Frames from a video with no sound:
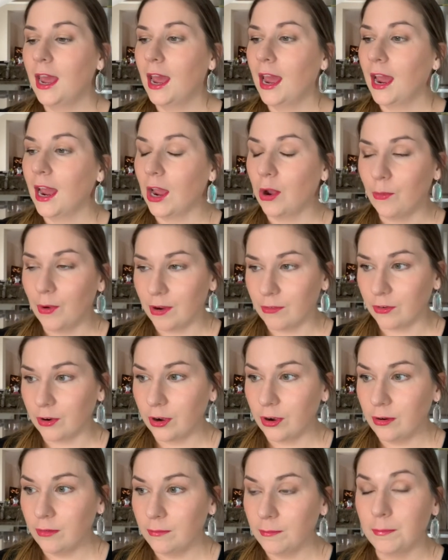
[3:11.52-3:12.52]

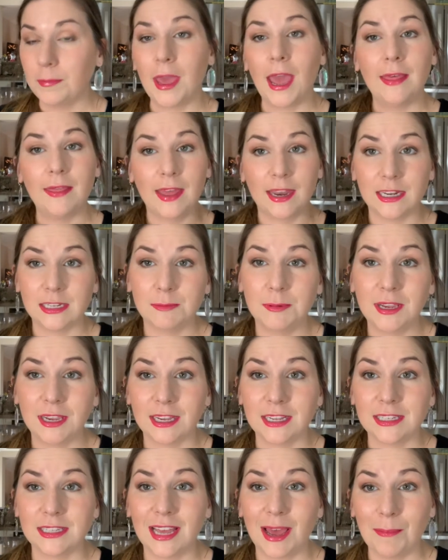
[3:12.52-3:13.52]
However, and that is
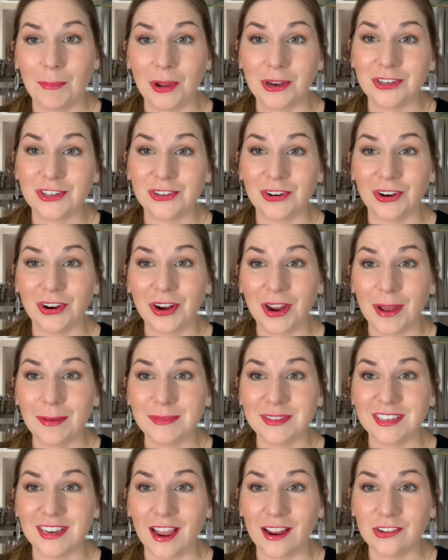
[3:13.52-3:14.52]
because that bunched R
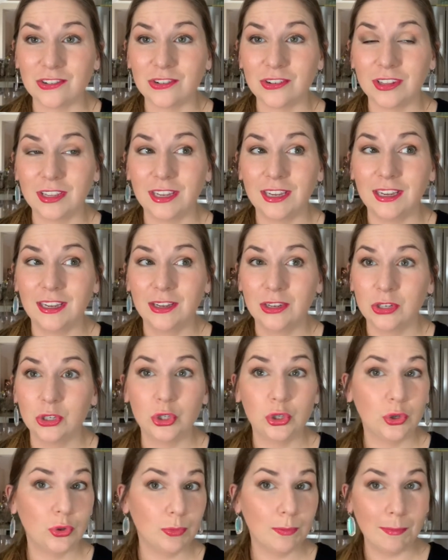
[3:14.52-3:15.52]
comes naturally
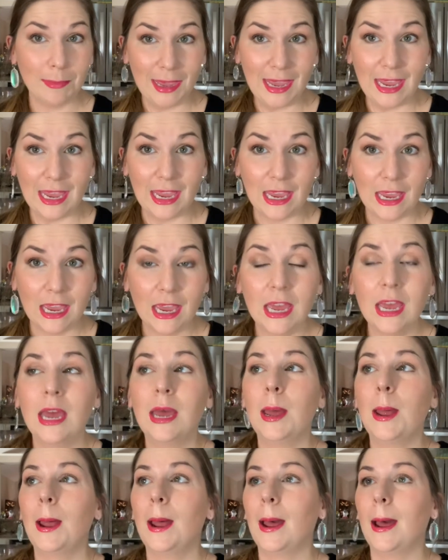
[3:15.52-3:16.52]
to me.
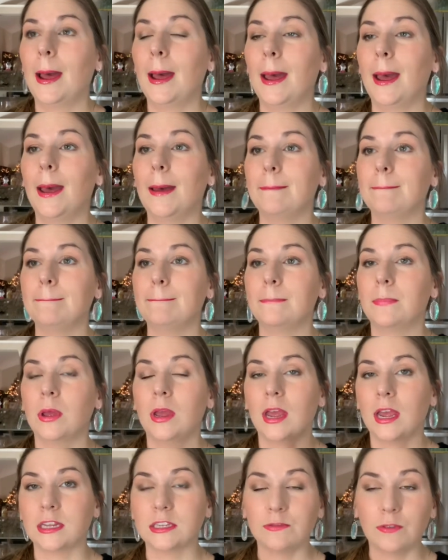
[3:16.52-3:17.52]
Um,
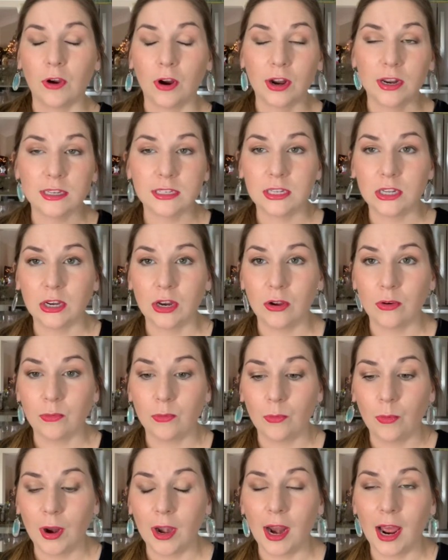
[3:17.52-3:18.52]
as far as, you know,
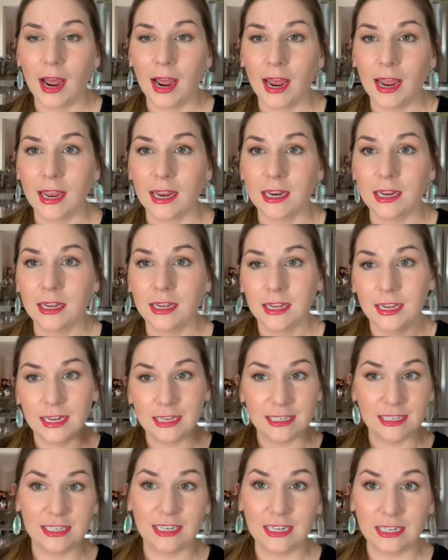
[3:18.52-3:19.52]
what I
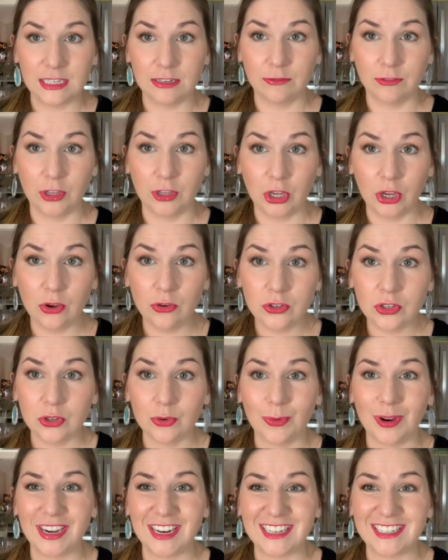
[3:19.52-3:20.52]
instinctively go to
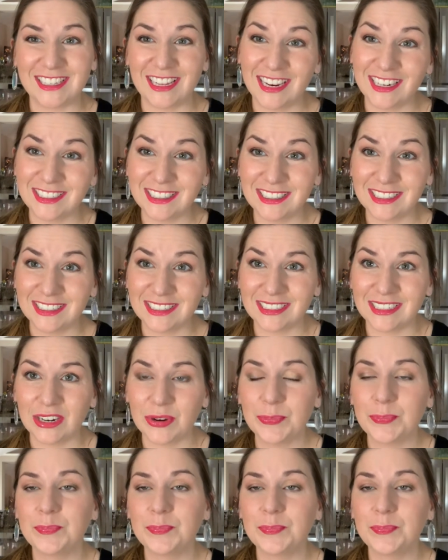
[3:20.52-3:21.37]
when I say er.